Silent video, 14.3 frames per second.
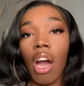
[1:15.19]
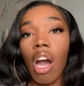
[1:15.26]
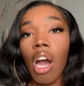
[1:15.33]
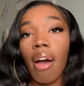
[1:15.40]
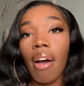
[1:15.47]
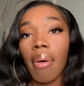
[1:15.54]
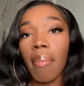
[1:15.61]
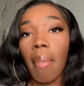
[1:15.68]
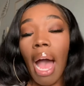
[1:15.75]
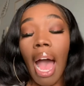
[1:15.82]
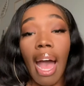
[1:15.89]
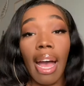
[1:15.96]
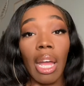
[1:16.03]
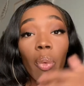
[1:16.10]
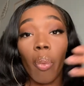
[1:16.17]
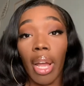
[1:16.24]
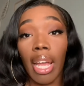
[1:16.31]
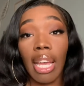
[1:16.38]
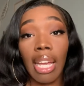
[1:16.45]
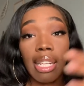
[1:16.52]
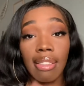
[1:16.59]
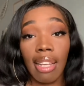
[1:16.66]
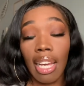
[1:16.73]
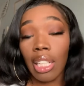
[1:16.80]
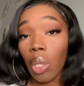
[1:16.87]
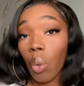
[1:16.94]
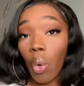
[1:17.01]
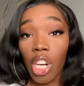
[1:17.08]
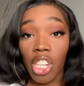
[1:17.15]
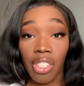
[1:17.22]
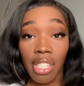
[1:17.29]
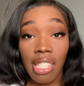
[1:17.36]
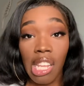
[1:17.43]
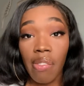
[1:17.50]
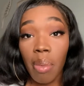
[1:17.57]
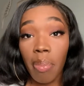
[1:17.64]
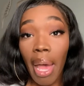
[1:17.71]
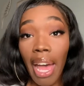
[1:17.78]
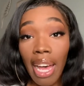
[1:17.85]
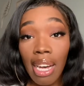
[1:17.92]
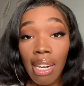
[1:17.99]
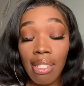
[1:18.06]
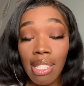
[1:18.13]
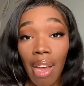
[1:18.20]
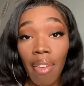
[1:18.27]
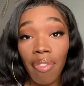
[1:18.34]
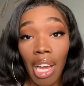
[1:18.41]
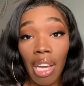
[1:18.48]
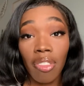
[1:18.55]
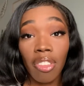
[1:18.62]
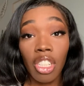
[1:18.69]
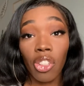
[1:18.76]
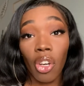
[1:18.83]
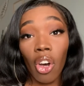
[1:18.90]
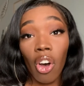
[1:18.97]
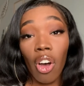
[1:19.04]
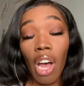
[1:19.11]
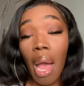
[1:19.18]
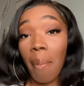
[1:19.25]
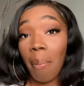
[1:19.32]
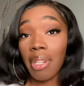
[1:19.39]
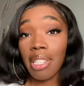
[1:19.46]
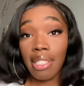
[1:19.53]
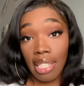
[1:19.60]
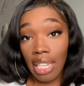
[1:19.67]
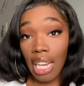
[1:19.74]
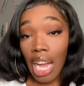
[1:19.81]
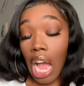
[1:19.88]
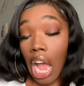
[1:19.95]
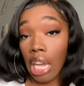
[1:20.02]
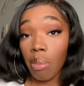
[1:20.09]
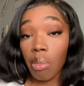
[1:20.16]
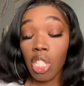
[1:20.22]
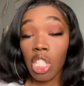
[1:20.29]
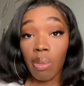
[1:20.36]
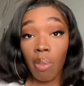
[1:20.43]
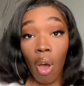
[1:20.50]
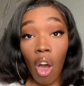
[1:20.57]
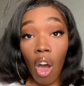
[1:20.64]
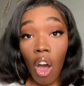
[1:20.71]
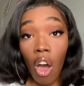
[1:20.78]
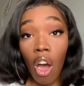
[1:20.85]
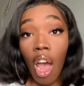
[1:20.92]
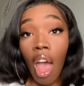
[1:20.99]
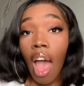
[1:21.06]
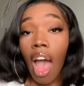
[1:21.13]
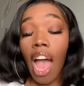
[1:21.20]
I weigh exactly 107 pounds. I'm 5 feet tall. I'm petite. I am small.